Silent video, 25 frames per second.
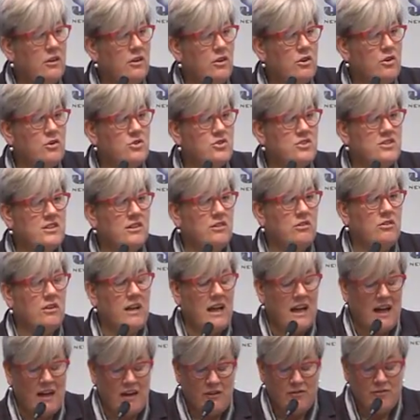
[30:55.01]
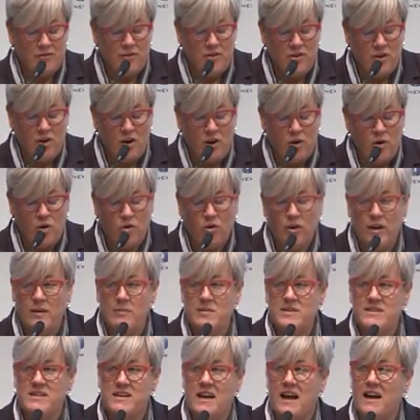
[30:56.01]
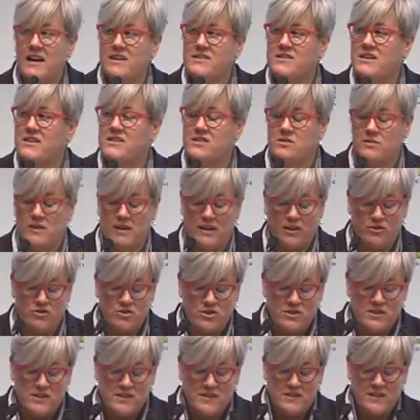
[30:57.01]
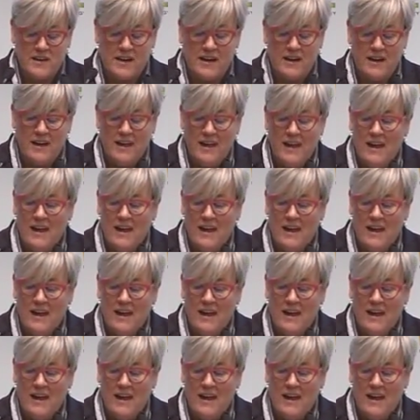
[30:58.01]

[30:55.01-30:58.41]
who still have no or limited access to electricity,